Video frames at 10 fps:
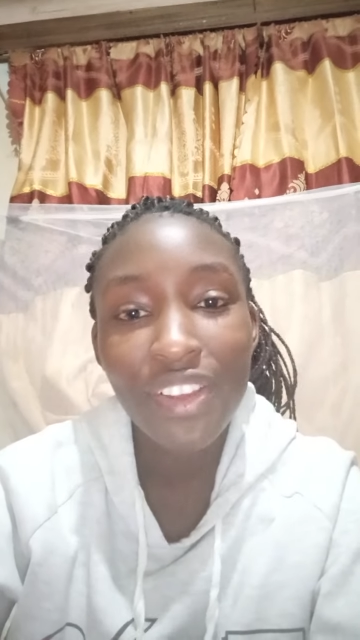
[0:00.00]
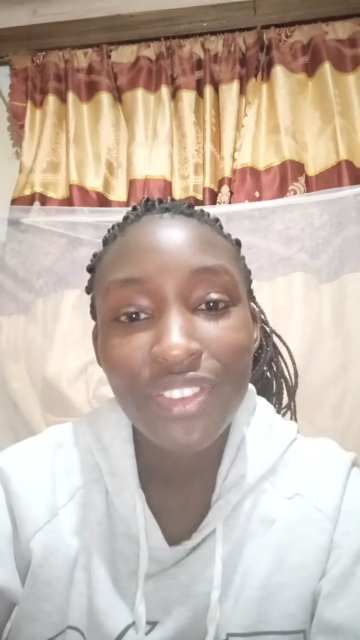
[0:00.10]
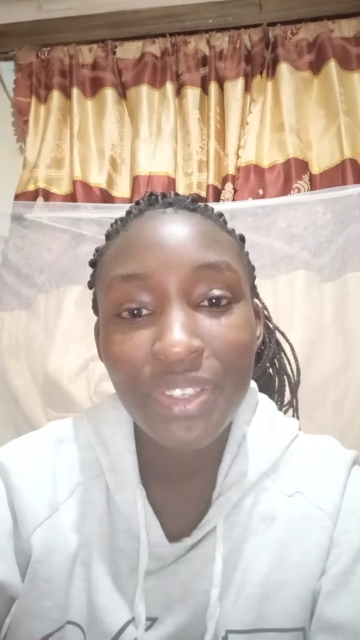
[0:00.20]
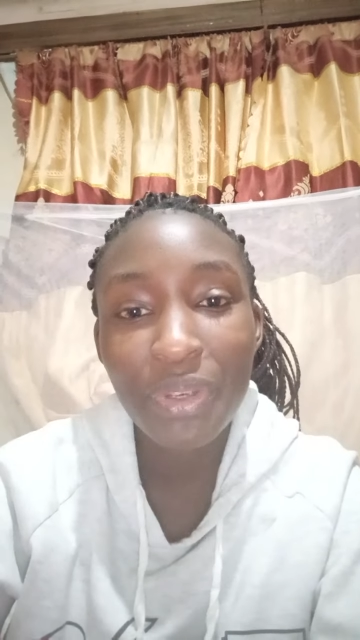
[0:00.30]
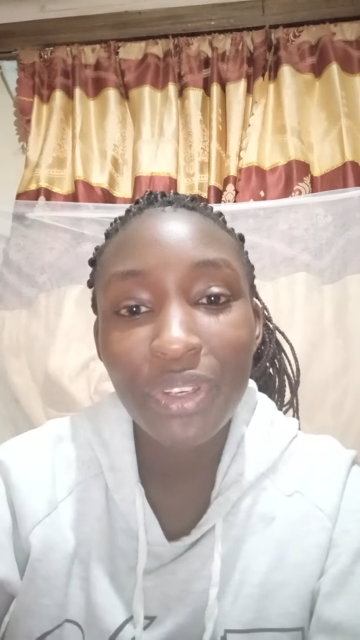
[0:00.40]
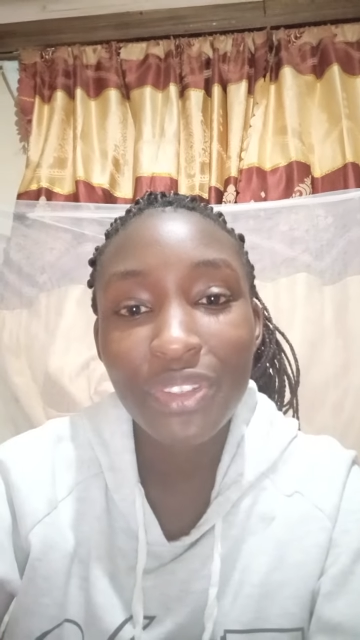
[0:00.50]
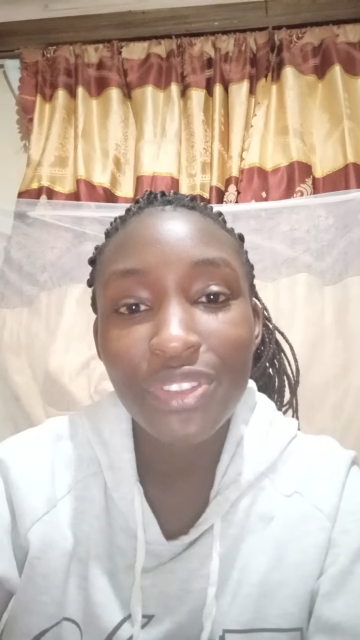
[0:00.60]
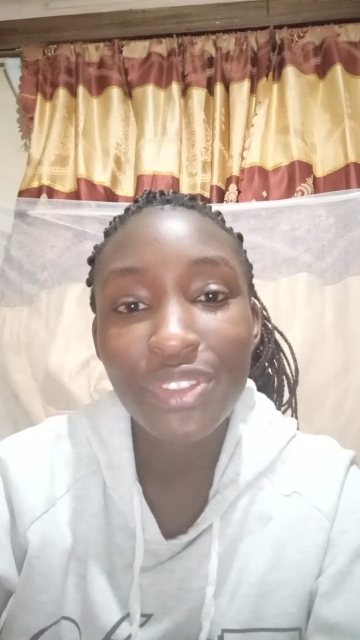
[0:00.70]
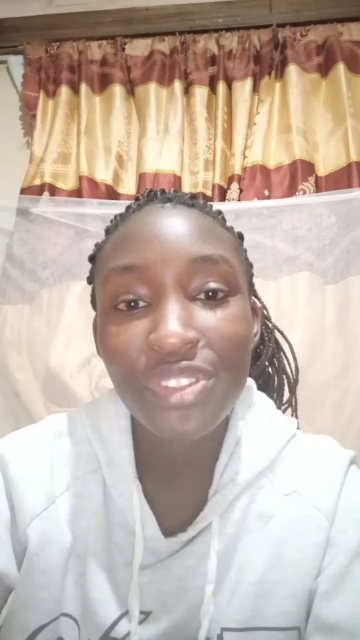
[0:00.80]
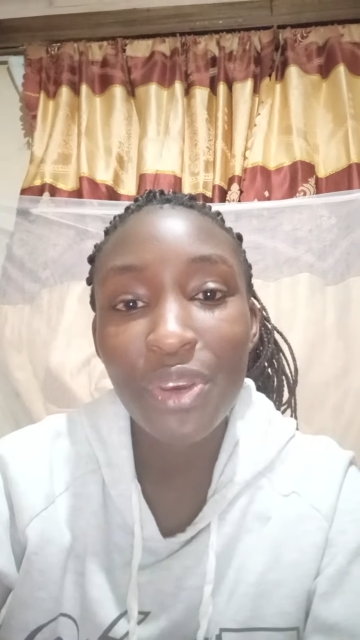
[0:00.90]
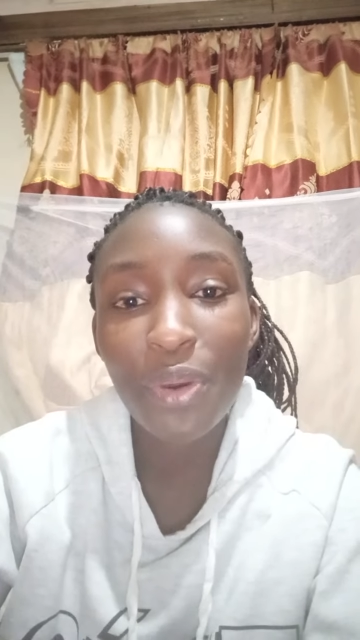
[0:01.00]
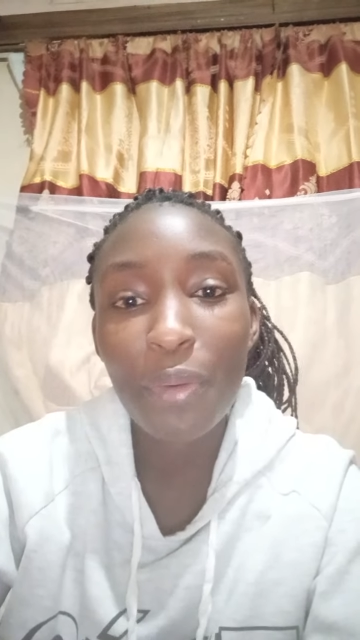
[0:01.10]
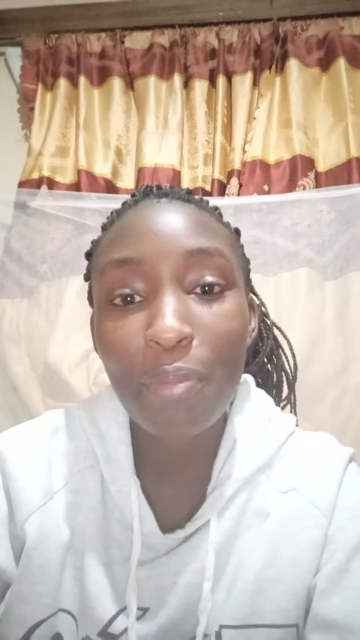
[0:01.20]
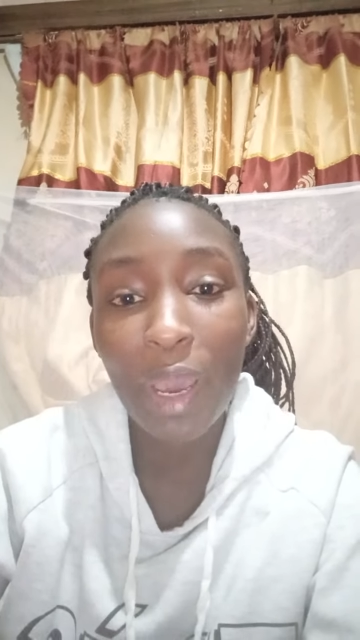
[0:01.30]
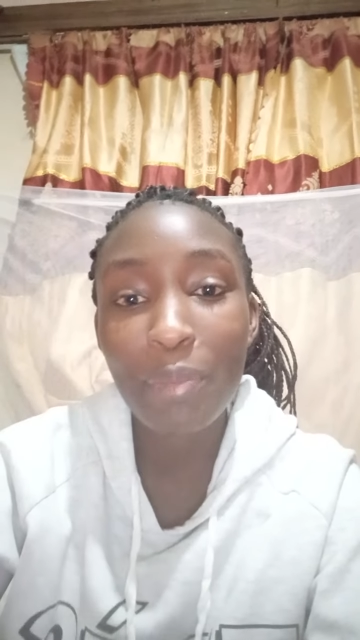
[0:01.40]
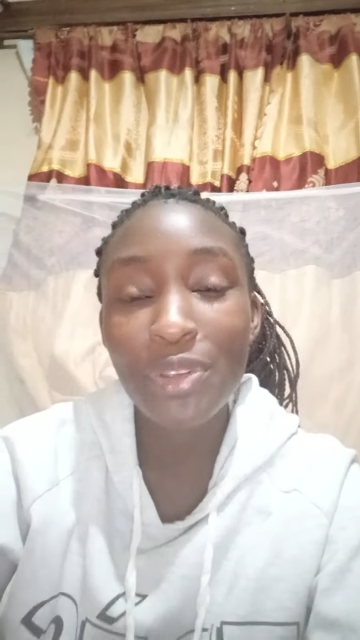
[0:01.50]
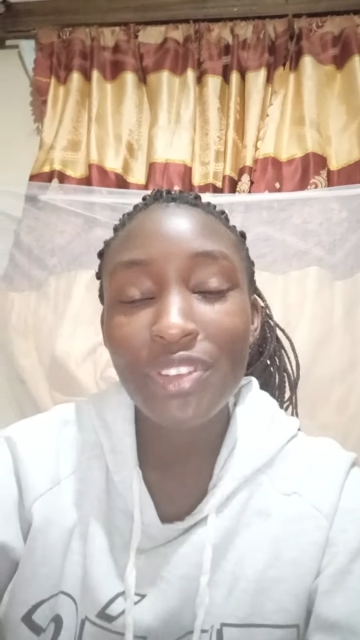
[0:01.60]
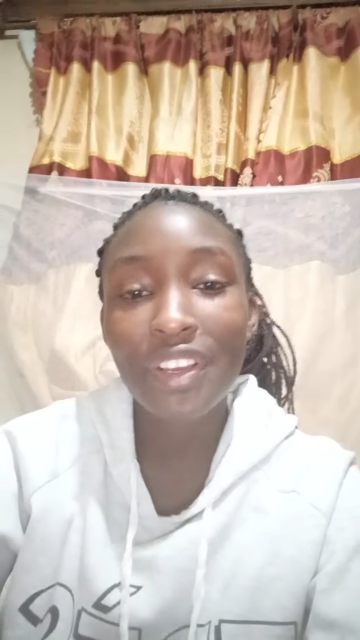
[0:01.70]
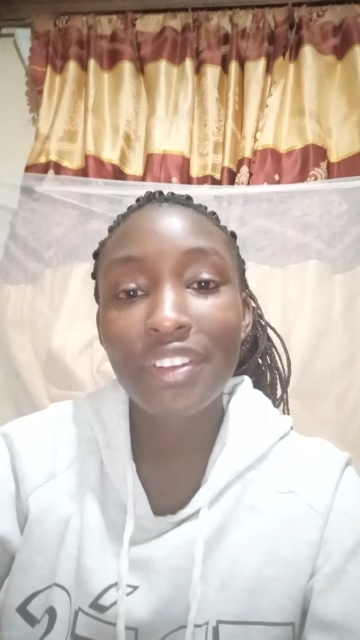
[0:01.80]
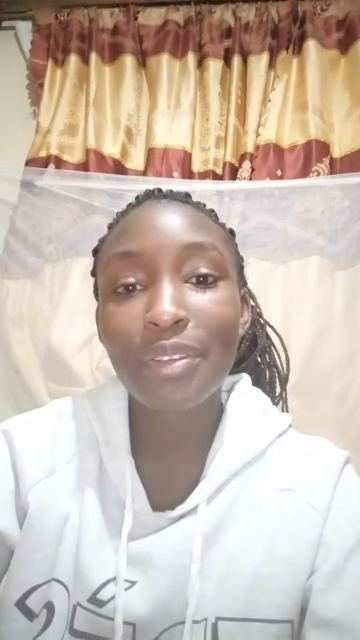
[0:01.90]
Today we're going to do Bible
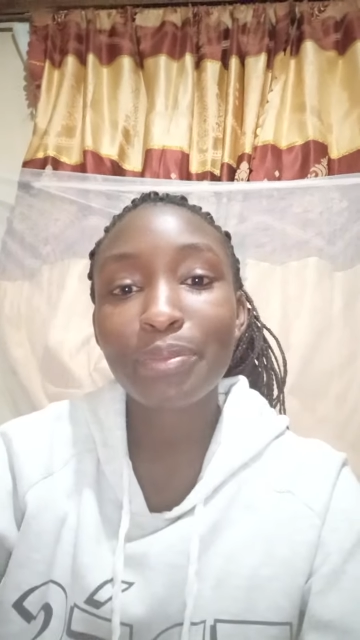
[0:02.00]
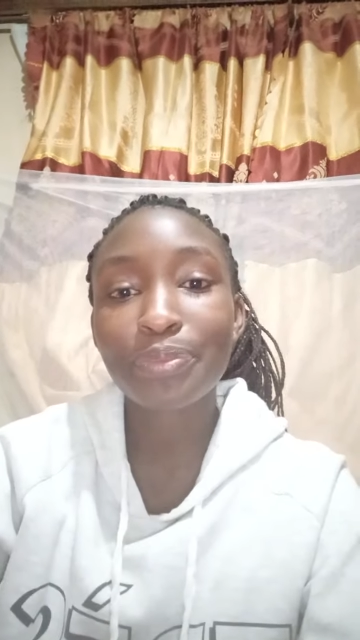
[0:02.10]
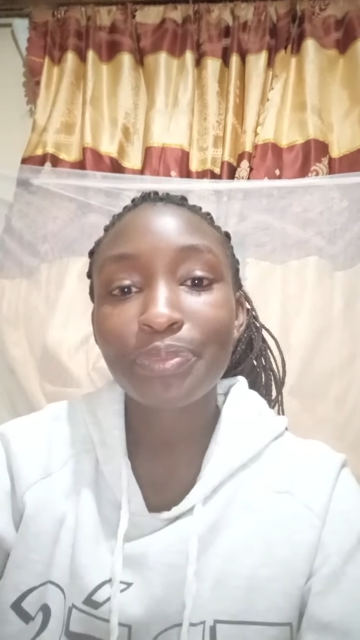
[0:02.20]
study.